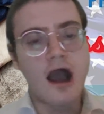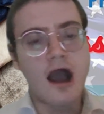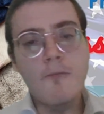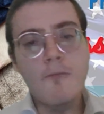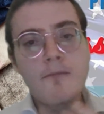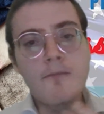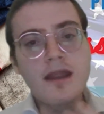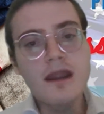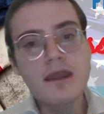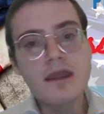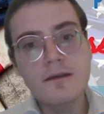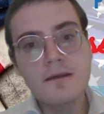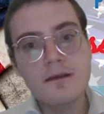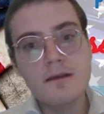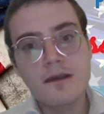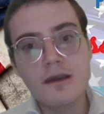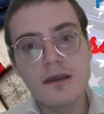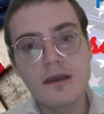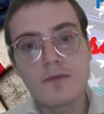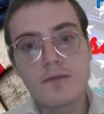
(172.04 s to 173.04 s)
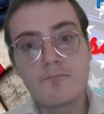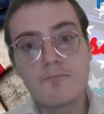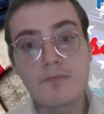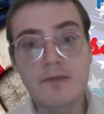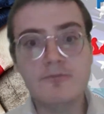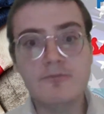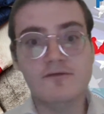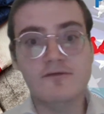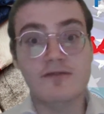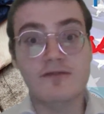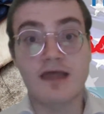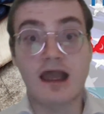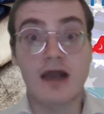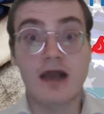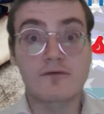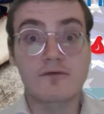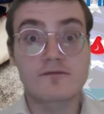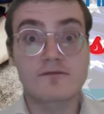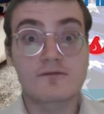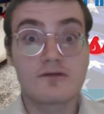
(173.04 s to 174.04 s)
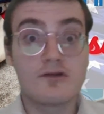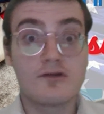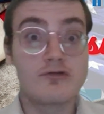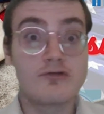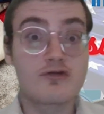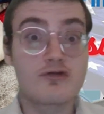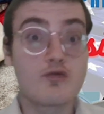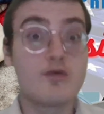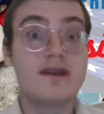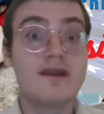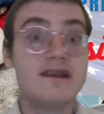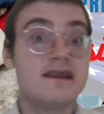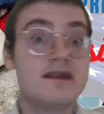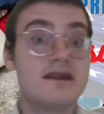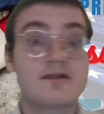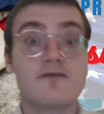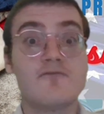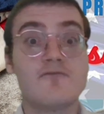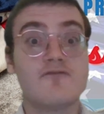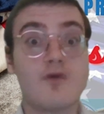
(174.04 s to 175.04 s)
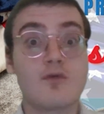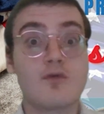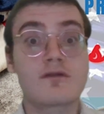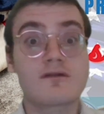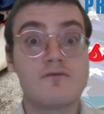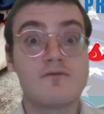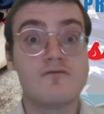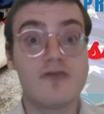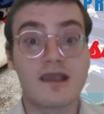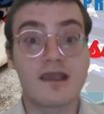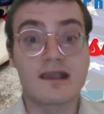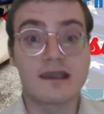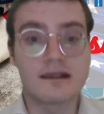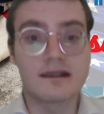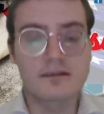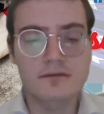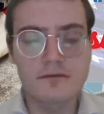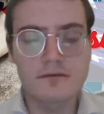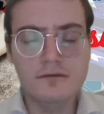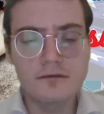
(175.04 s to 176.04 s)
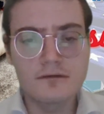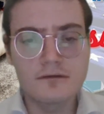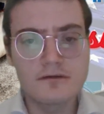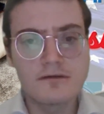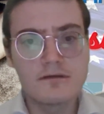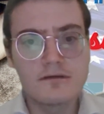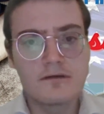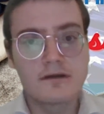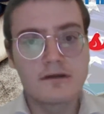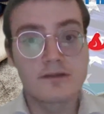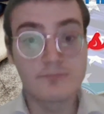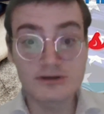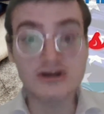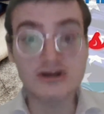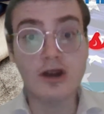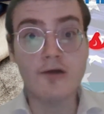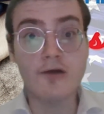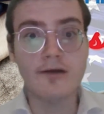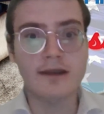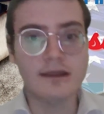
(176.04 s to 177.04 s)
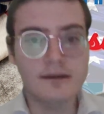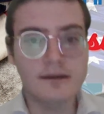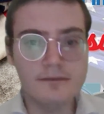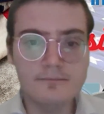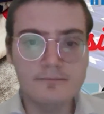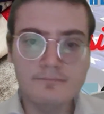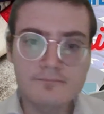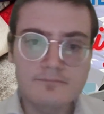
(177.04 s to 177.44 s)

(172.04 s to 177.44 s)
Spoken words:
How many members of the House do we need to vote to vacate? Majority.